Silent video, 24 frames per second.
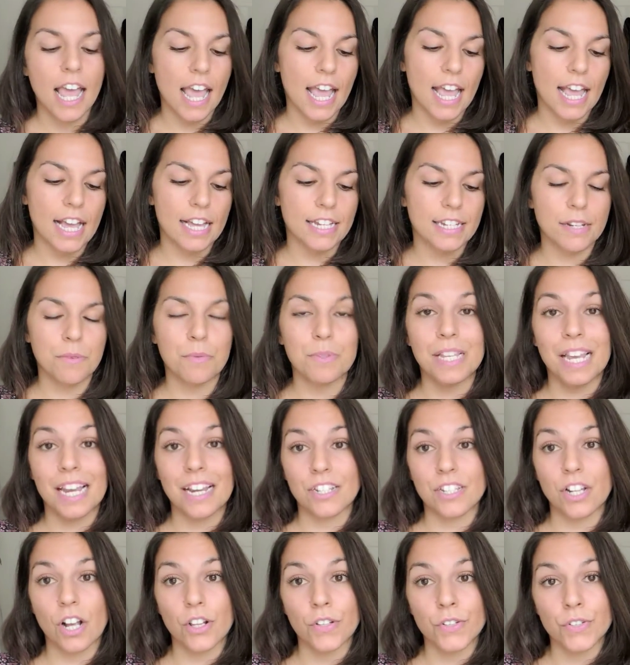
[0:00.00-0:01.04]
and it was
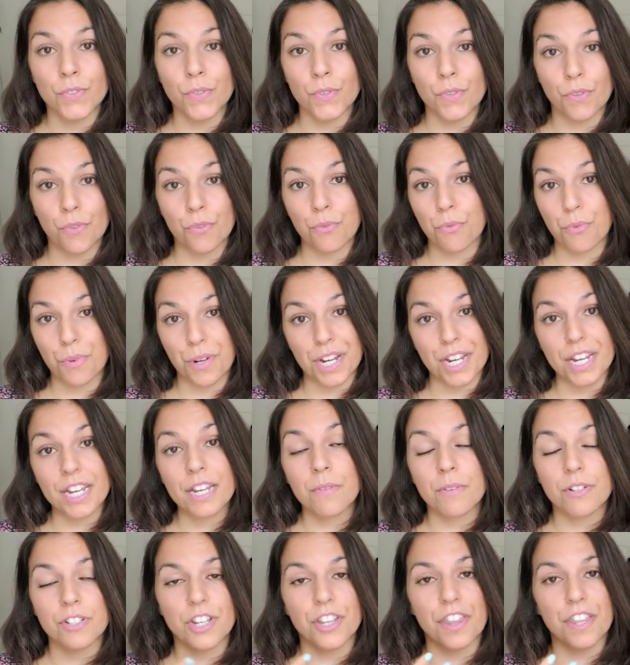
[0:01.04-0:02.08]
$8 for the
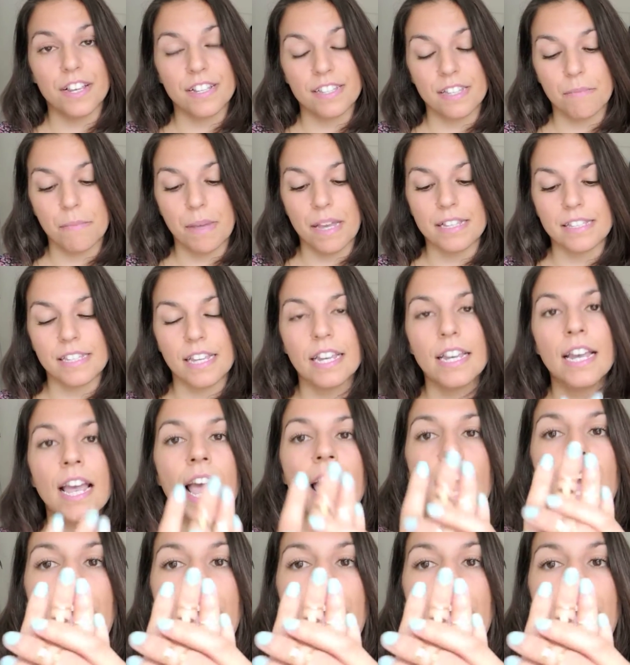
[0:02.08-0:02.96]
3, which I think is amazing.